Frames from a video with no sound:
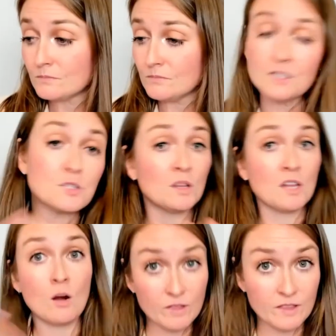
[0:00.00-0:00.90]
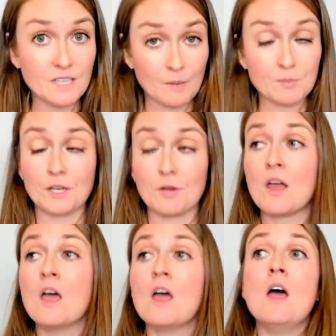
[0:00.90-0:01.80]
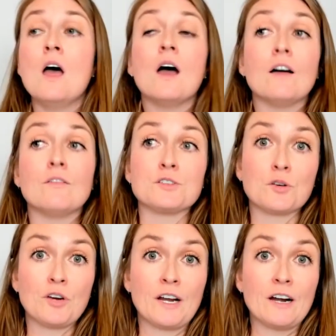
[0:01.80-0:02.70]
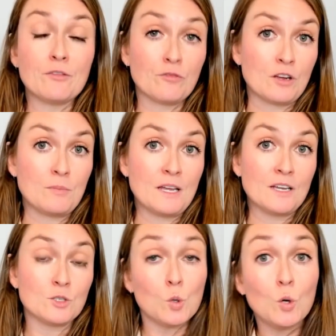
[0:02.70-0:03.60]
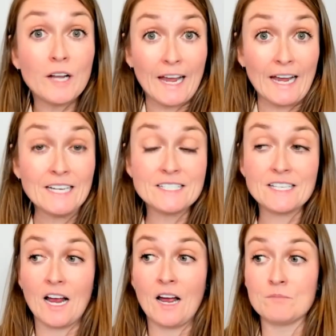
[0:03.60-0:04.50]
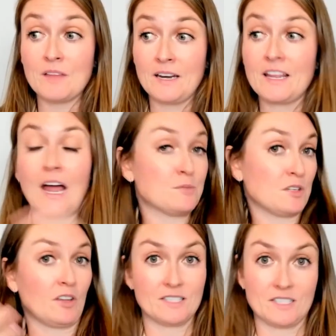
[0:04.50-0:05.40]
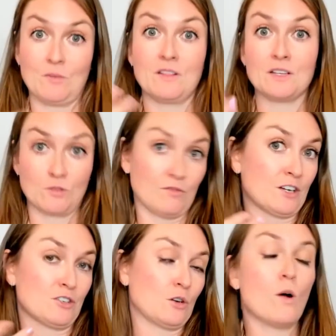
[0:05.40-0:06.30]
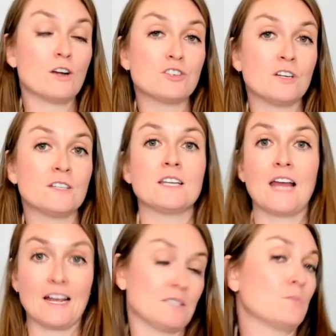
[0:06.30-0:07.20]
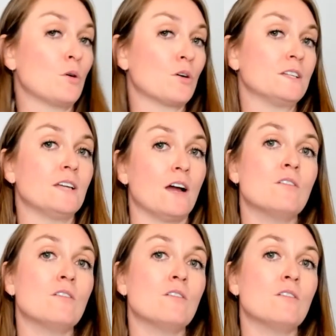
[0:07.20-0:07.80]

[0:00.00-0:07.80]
So along with this episode, I've also created a freebie toolkit that encapsulates some of these reflection questions and has it broken down